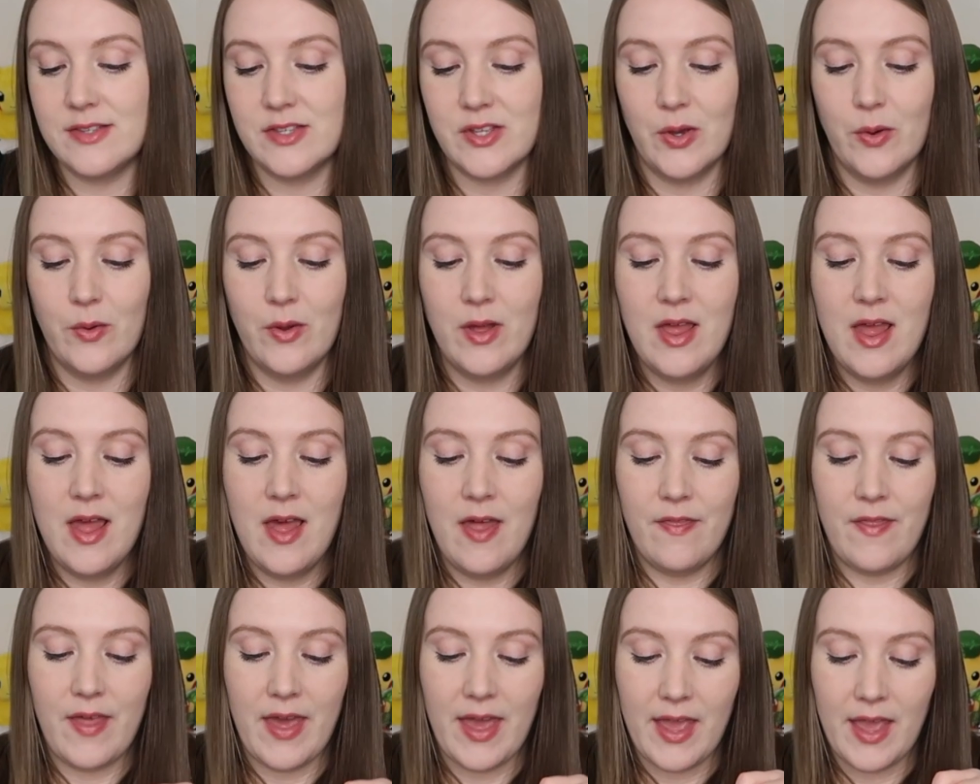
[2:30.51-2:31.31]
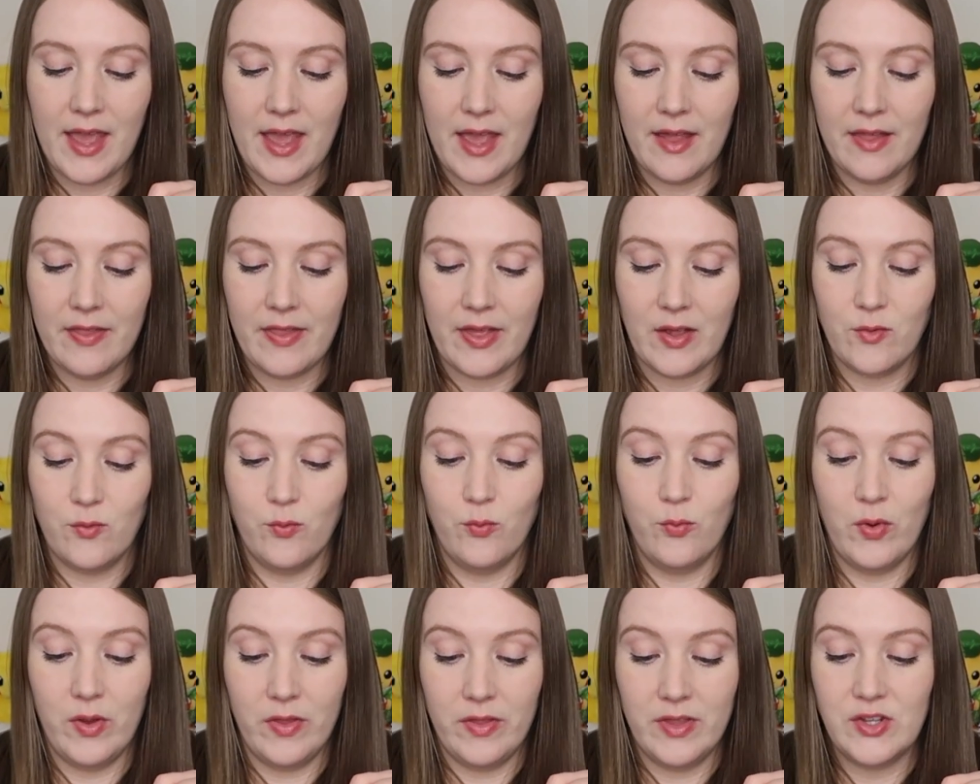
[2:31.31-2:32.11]
So they like
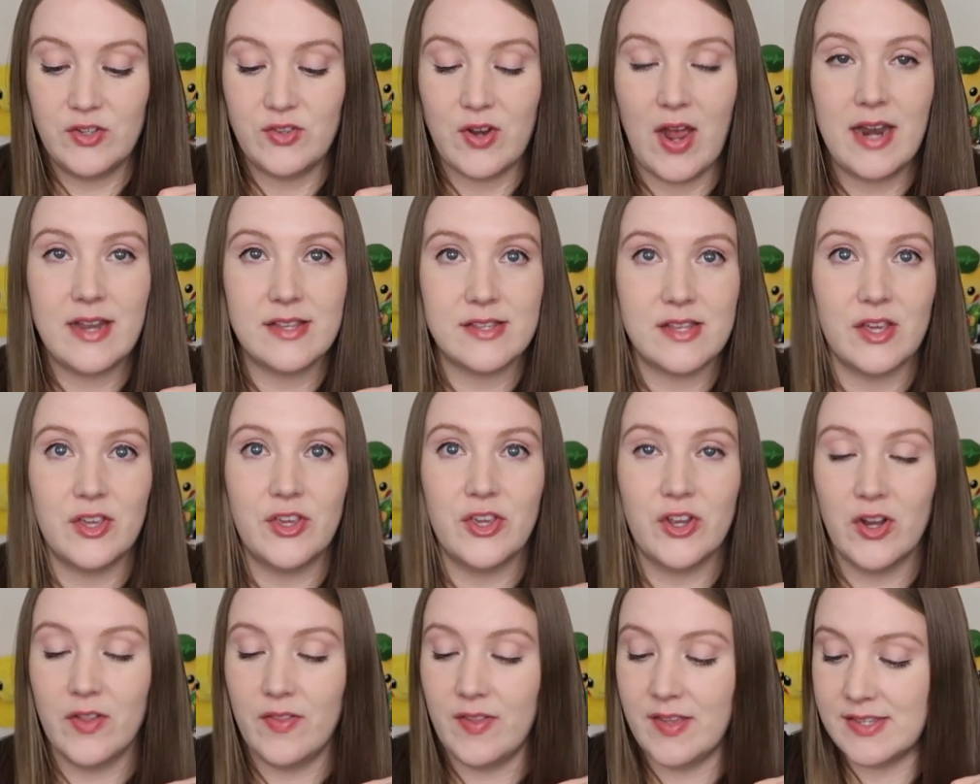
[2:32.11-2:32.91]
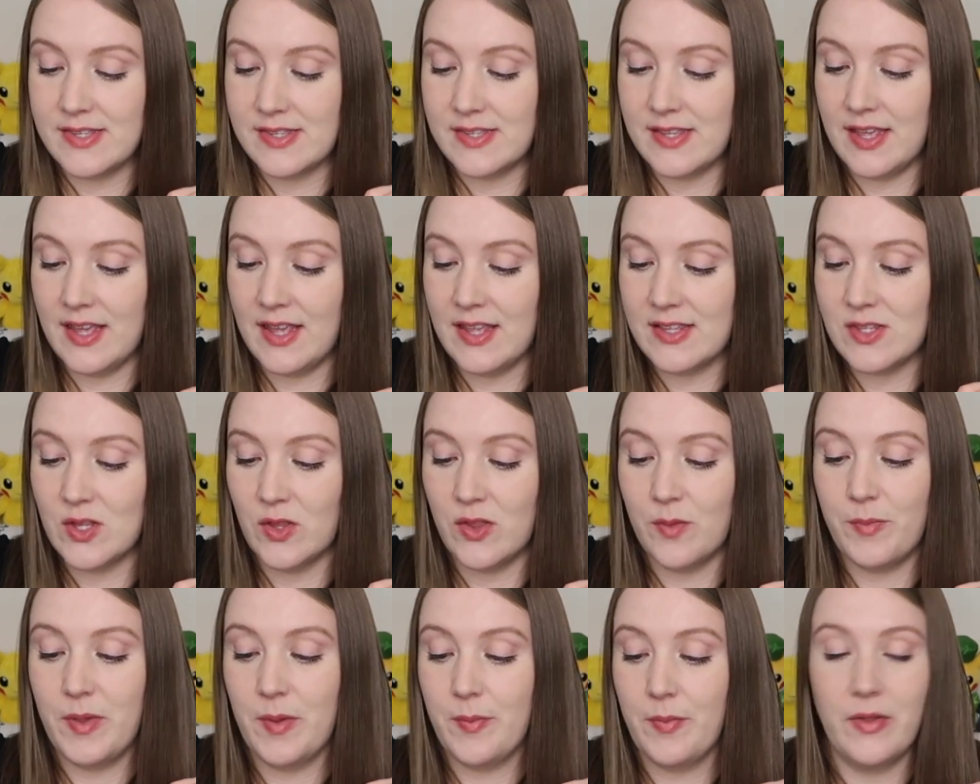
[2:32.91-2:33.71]
really try to secure these things so
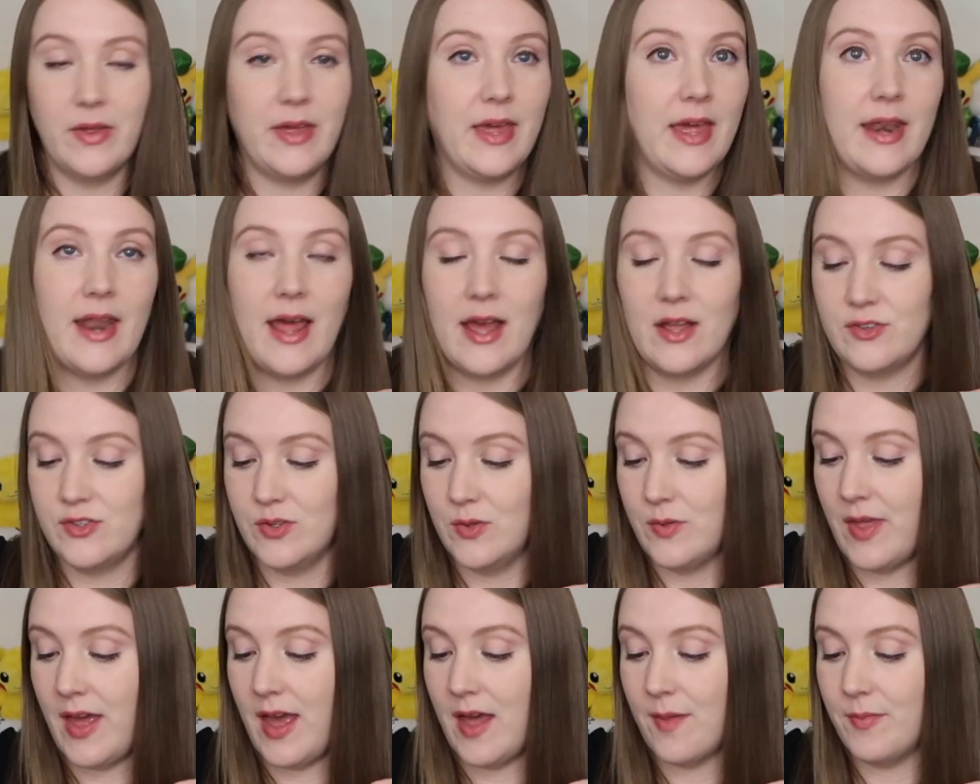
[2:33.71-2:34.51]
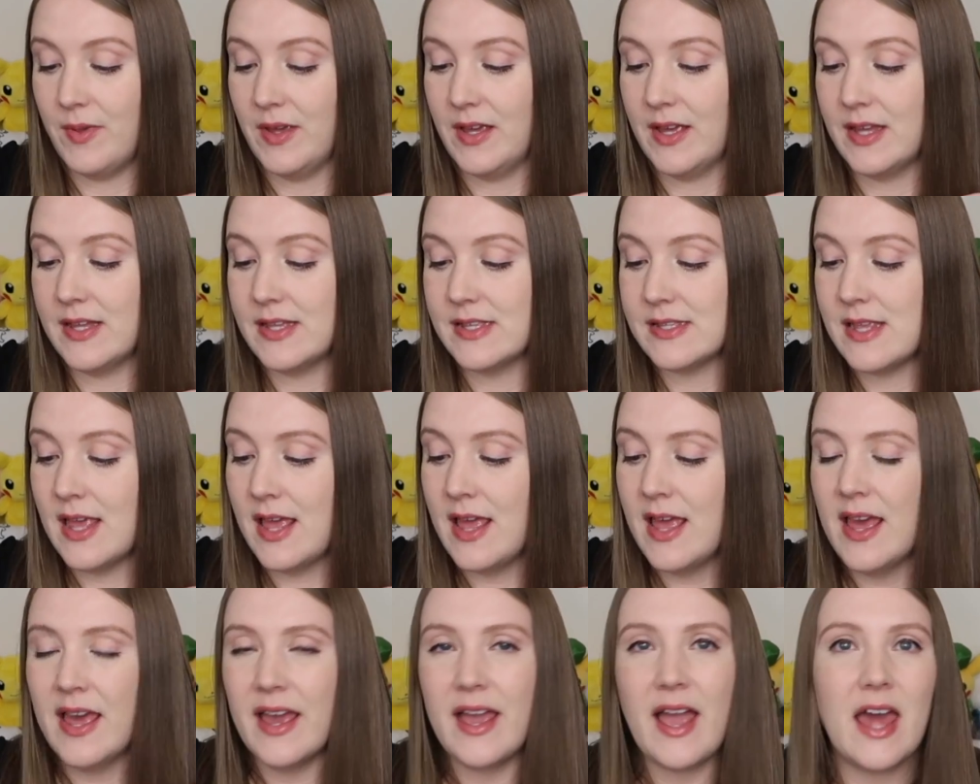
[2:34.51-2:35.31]
that people cannot do that, because
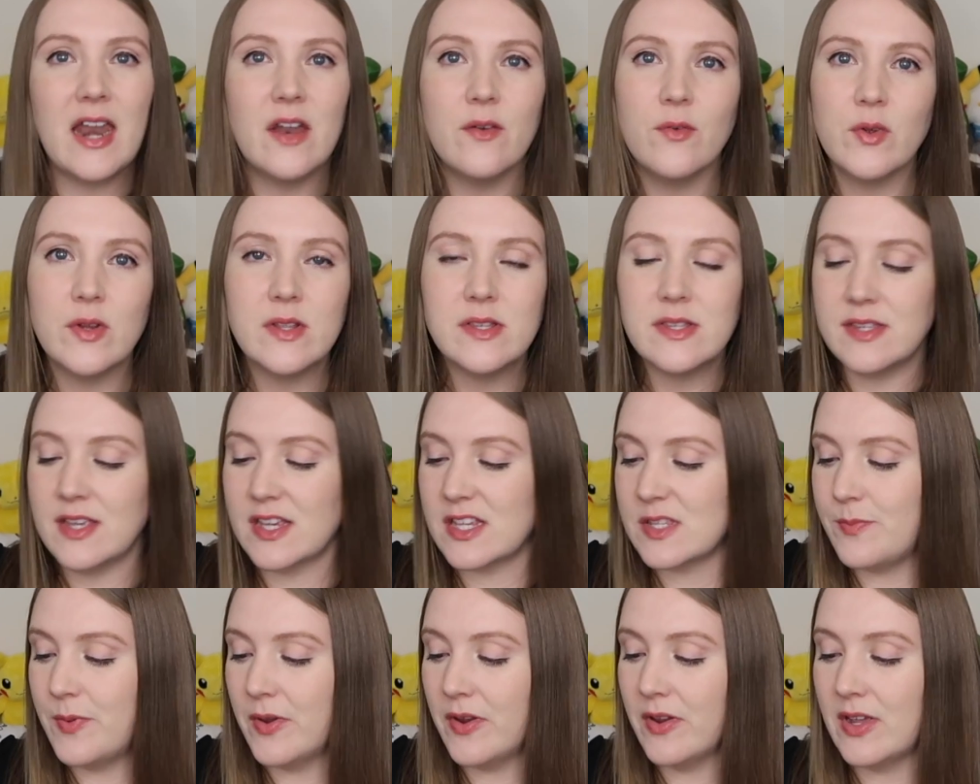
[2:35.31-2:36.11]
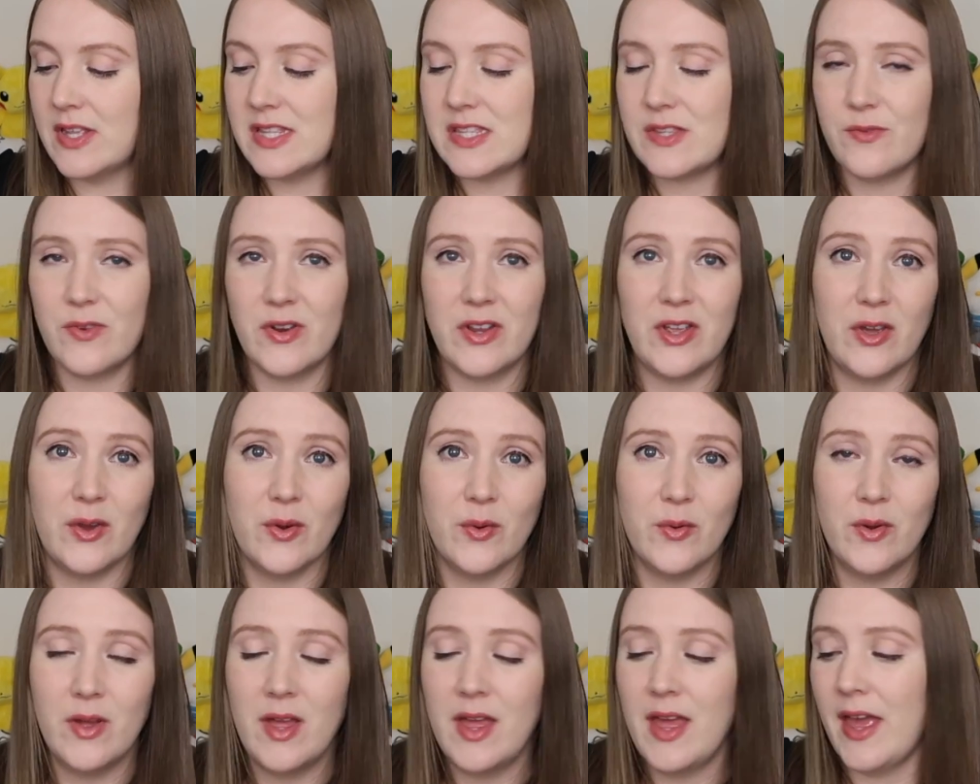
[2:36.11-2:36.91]
it kind of ruins the experience for
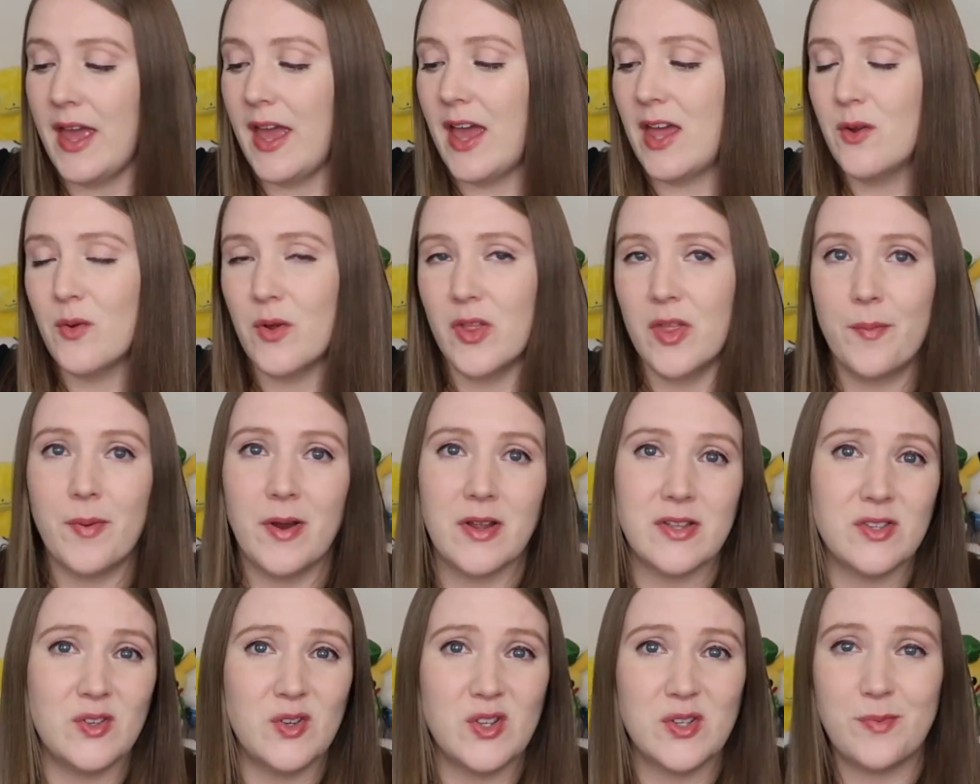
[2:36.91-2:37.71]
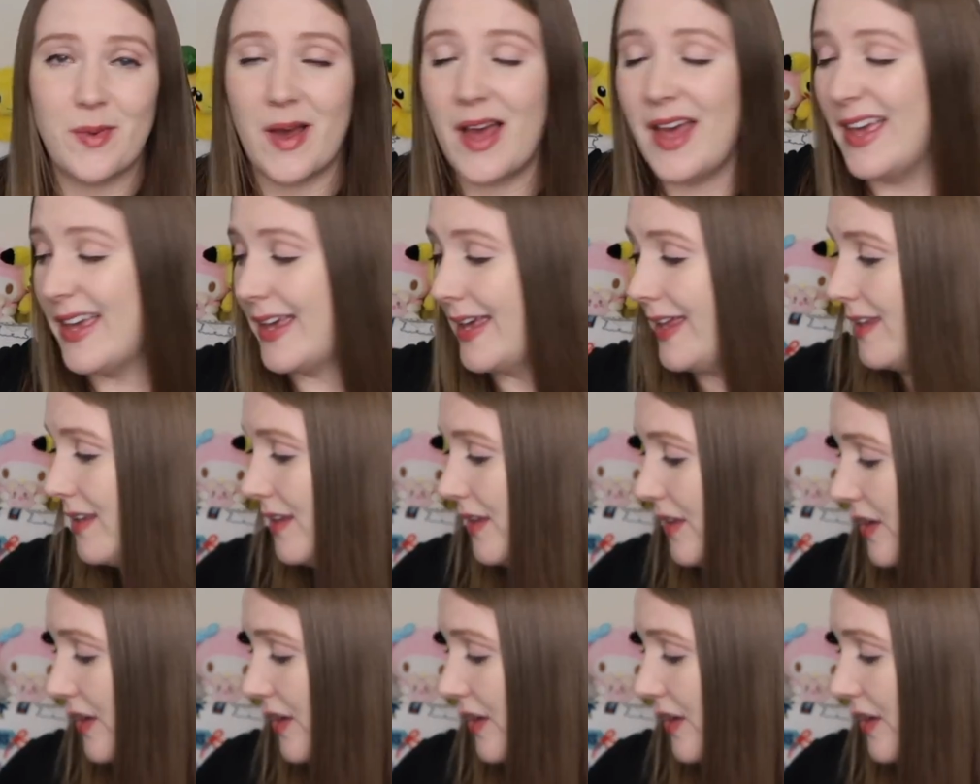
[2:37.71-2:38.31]
you and or the person who's buying it,